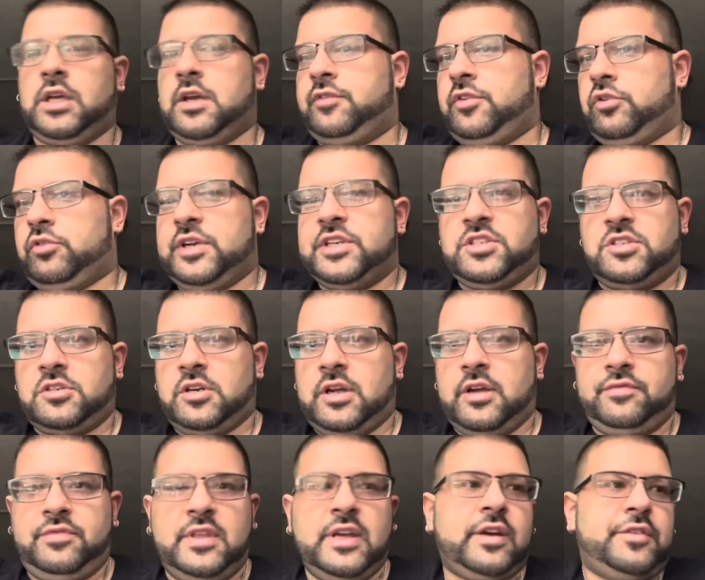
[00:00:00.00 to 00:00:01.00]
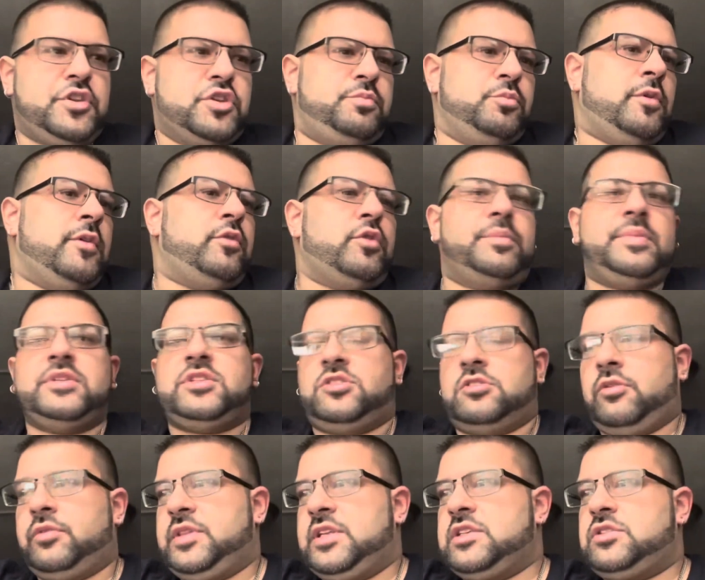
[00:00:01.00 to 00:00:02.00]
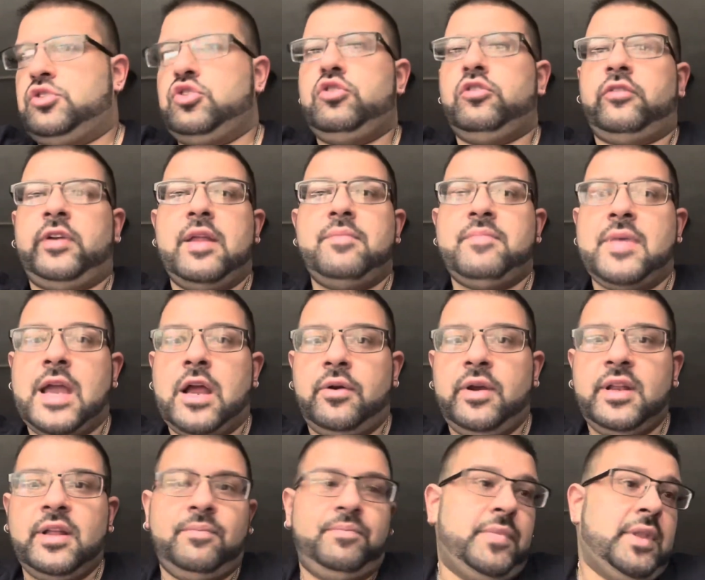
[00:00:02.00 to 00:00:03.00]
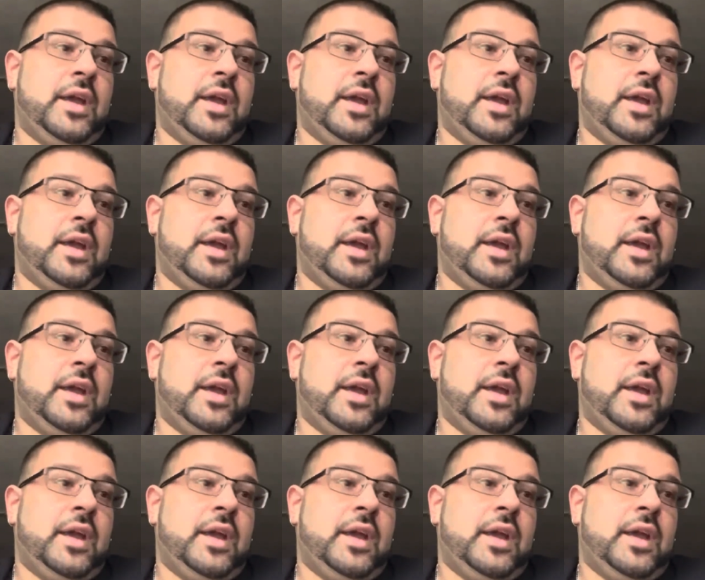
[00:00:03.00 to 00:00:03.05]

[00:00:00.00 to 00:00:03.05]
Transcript: if this movie would have been started with these two already married,